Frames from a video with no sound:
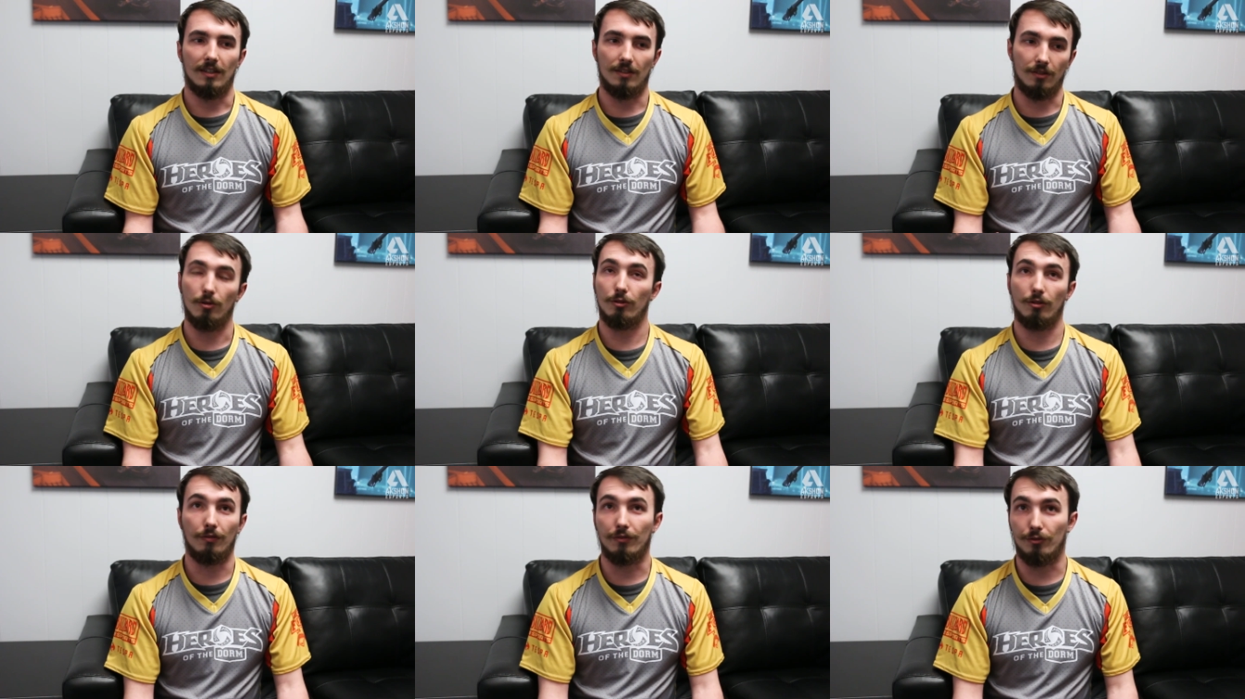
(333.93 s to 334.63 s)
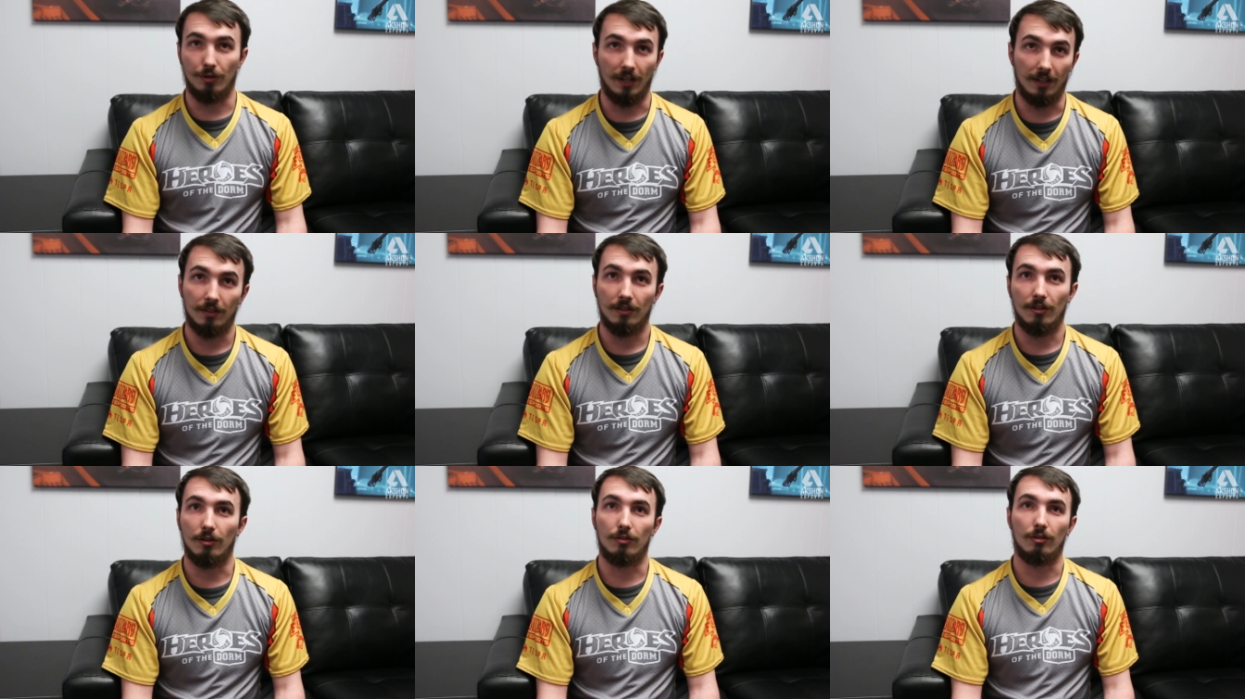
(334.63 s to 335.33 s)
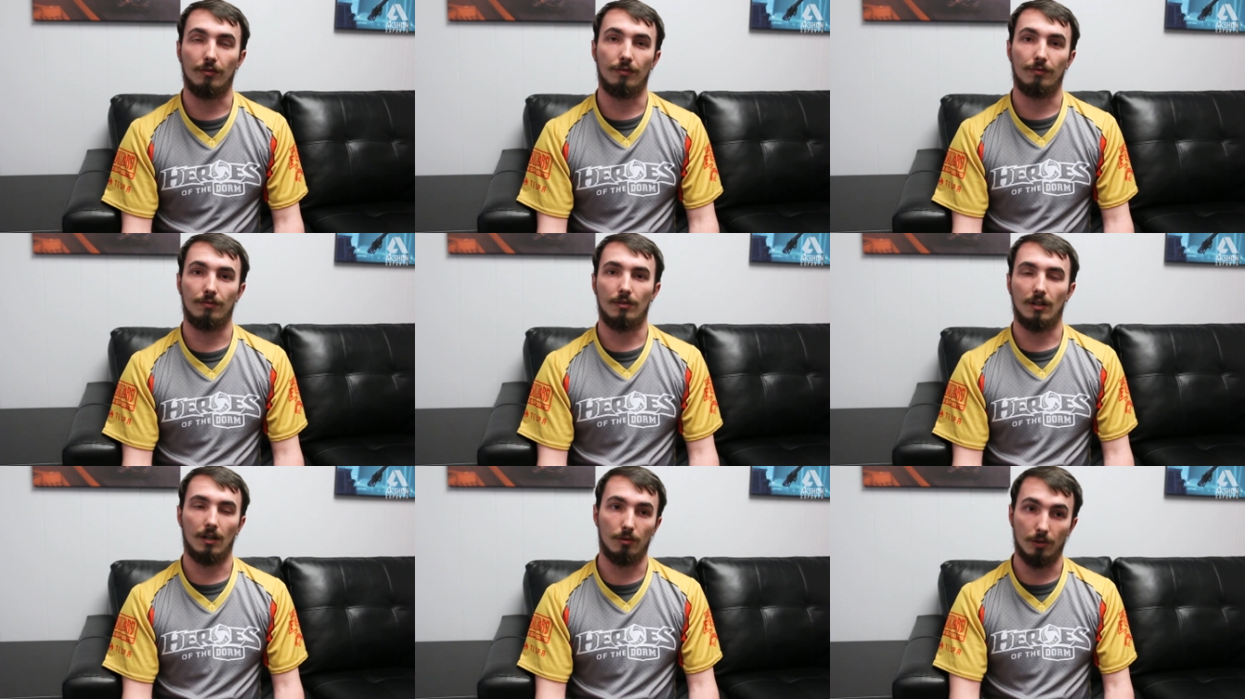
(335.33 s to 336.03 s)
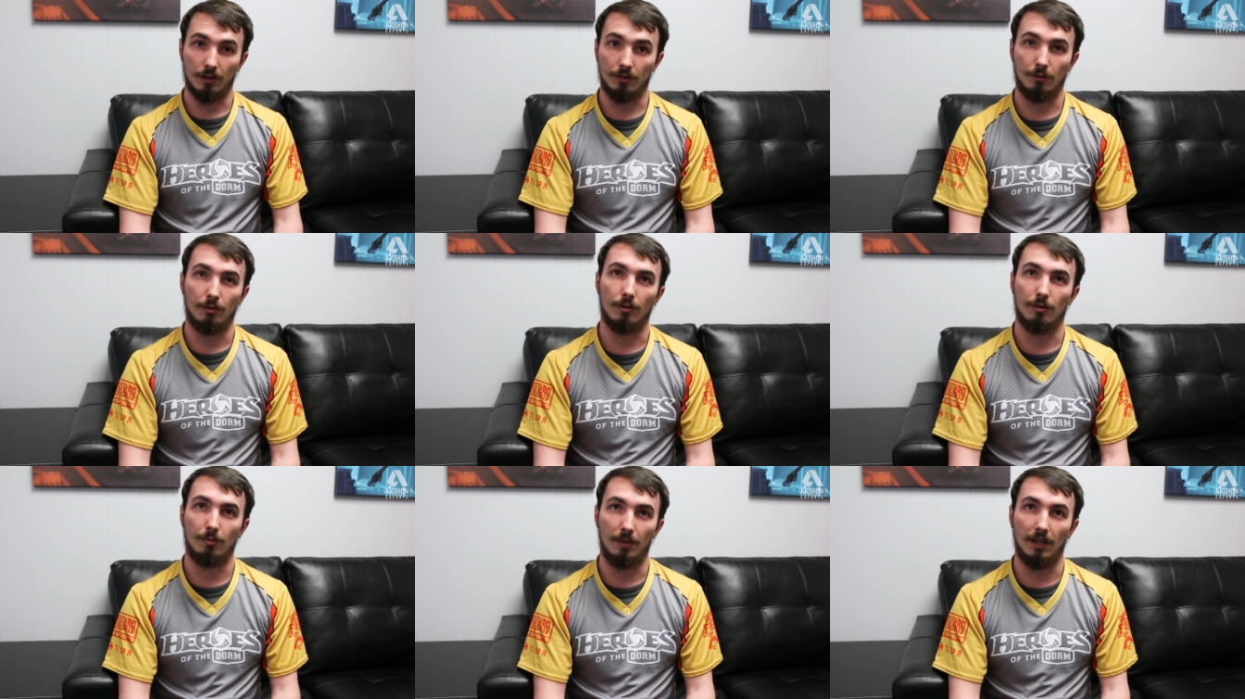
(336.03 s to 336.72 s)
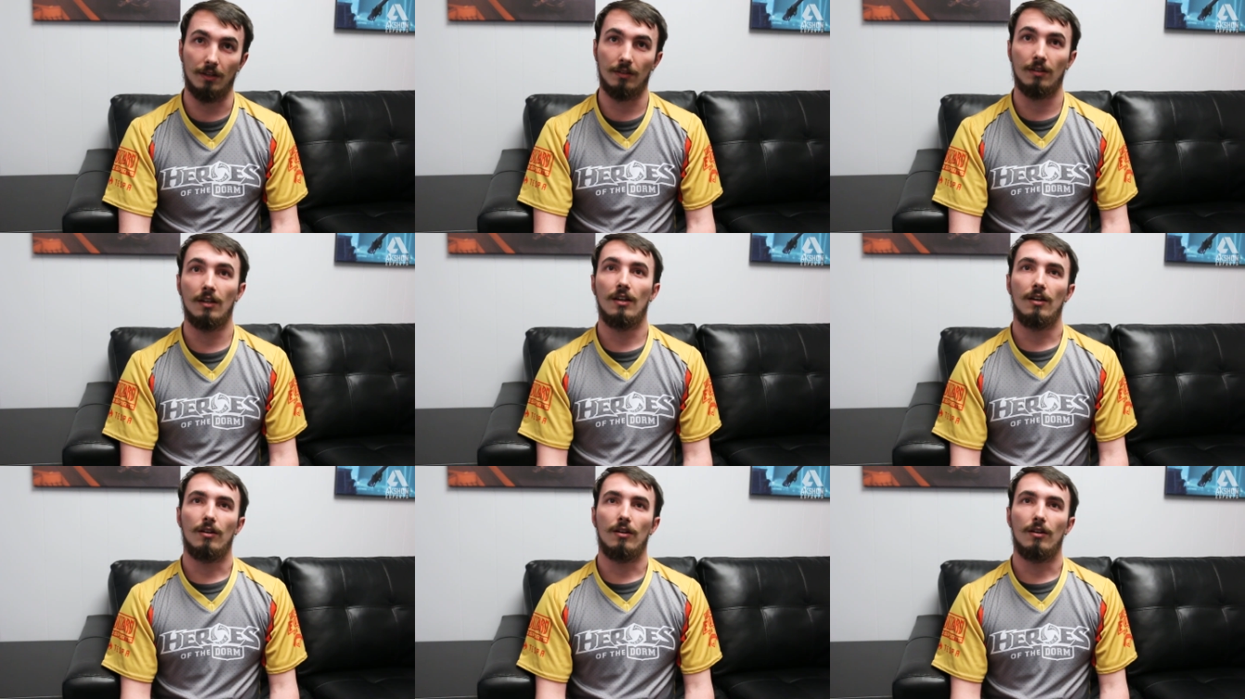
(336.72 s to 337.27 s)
it's a lot of train, a lot of hours spent.